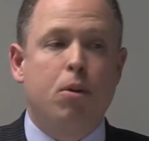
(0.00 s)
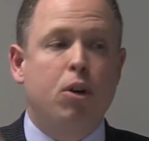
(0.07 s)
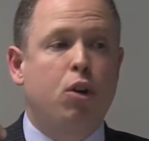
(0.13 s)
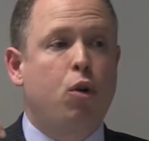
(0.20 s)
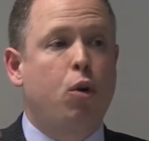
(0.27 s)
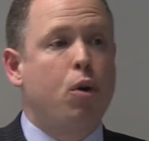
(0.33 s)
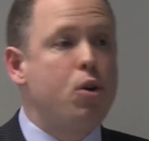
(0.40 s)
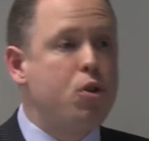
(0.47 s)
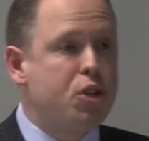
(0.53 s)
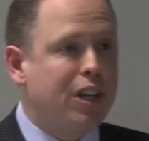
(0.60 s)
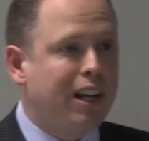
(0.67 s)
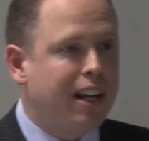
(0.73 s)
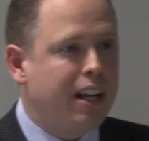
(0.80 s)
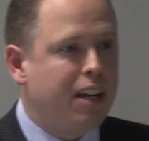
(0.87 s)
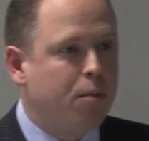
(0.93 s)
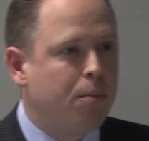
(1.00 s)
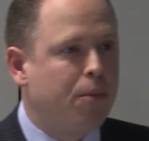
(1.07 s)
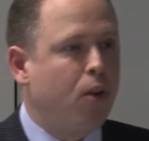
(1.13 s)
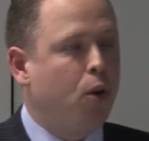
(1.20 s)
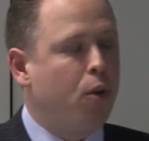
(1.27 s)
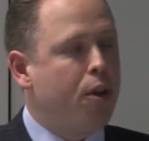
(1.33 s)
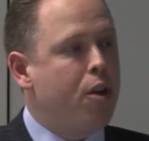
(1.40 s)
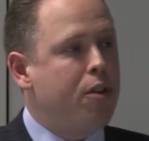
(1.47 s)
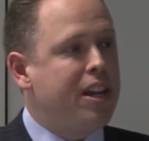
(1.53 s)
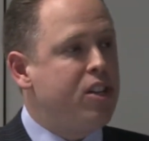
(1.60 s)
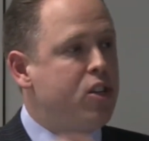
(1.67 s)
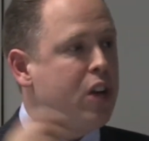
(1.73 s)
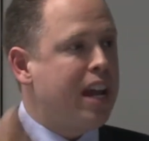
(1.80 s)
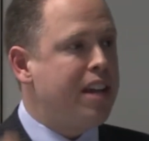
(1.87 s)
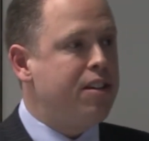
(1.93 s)
But crucially, although they
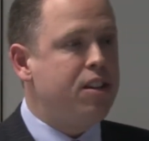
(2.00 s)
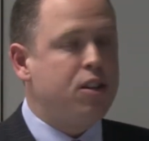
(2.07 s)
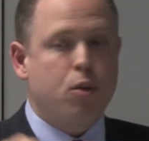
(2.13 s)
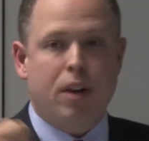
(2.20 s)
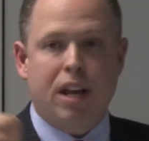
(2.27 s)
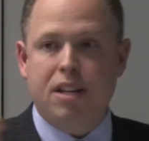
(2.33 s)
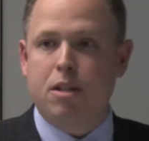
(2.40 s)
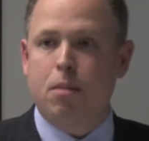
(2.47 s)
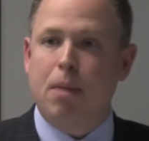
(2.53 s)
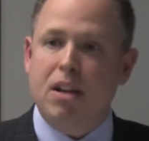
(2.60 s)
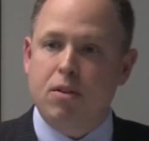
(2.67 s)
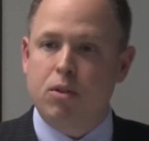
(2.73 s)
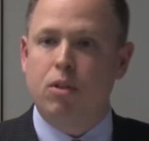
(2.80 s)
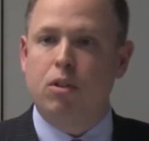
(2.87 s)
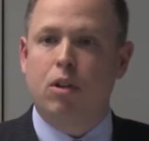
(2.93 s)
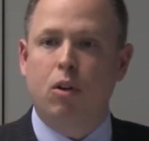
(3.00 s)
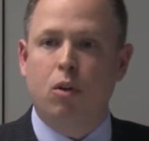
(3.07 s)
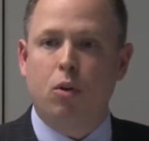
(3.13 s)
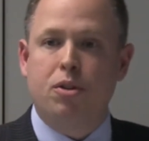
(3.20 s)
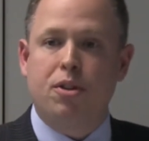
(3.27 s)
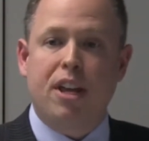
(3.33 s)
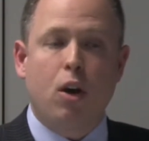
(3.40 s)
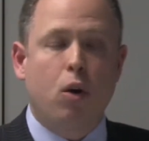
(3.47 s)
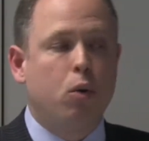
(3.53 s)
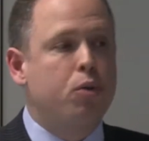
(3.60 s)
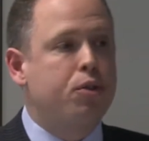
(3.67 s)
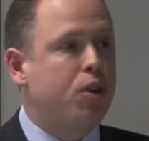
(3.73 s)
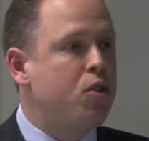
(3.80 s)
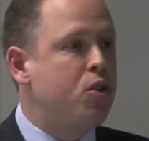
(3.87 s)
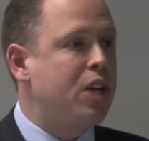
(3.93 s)
changed it to an asymmetrical clause, they
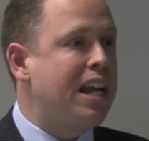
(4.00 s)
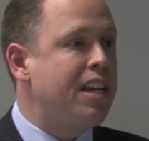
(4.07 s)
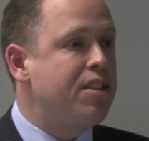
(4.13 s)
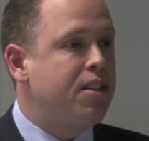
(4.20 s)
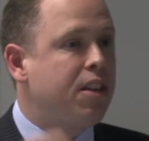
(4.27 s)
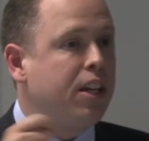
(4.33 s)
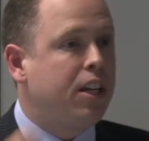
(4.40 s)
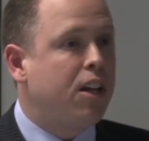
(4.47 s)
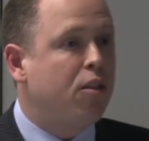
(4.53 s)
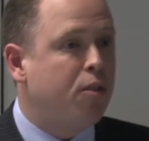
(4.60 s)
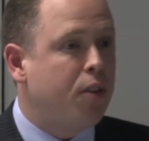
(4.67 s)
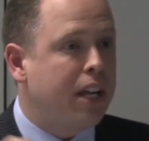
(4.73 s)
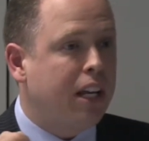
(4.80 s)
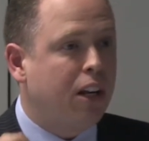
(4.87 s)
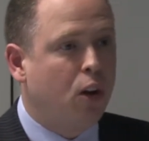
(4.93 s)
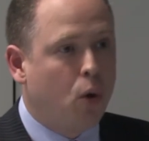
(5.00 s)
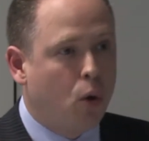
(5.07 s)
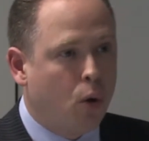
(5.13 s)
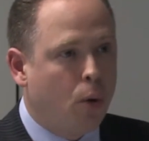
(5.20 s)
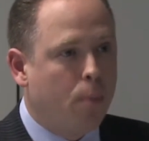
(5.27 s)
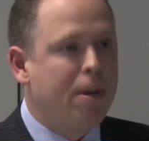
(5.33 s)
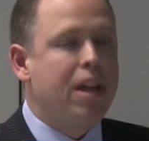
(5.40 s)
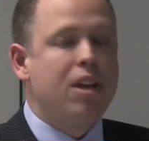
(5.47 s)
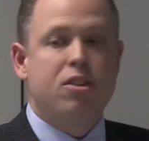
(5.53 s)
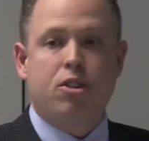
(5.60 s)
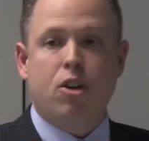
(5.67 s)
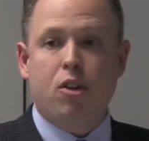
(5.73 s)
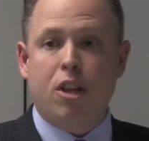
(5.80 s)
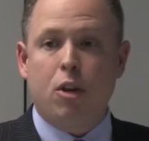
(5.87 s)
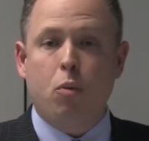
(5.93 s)
also changed the governing law
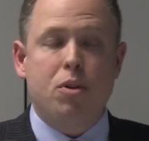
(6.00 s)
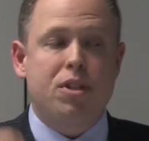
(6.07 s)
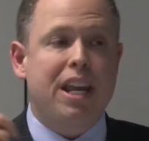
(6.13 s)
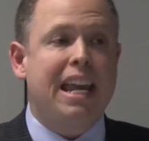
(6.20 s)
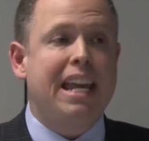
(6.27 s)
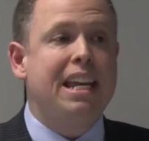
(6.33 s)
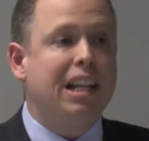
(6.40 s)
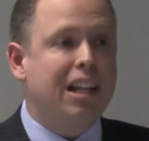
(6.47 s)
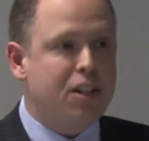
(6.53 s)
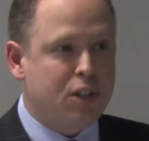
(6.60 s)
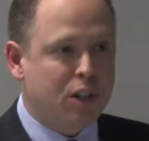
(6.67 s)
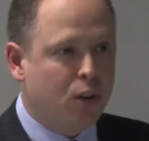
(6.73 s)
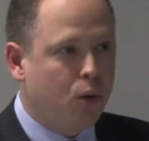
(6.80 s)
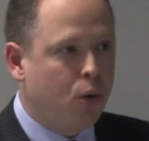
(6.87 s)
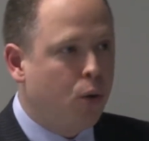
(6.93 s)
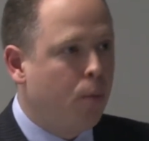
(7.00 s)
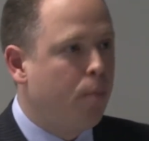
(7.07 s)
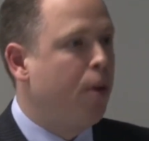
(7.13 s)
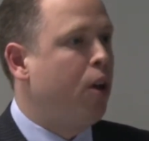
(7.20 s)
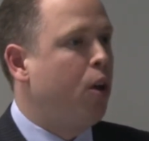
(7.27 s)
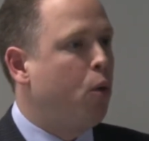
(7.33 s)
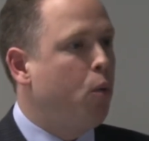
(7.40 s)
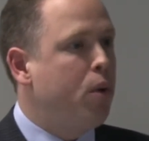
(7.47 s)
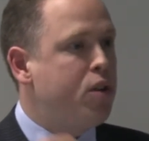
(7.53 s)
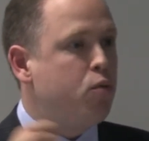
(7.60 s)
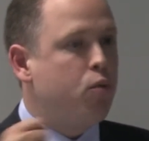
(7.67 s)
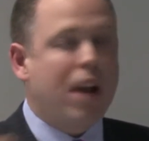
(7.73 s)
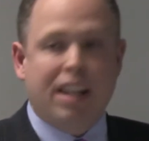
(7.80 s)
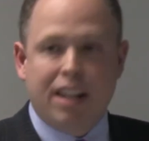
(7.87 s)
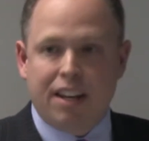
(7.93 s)
so that it was English law which
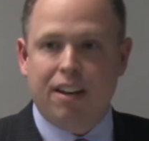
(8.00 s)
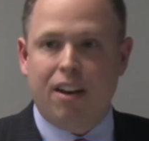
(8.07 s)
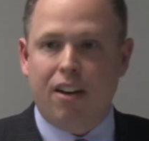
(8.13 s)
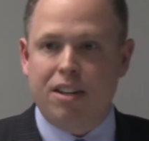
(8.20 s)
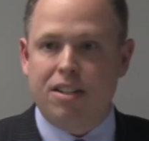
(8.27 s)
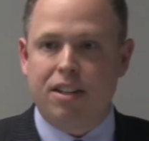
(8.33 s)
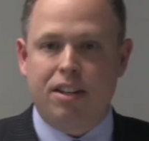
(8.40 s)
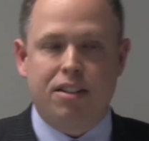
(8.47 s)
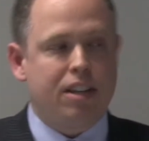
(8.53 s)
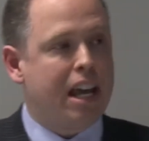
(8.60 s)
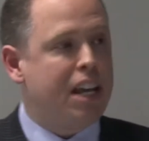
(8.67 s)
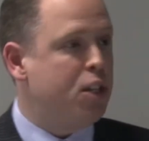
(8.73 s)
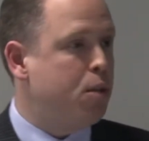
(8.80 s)
recognises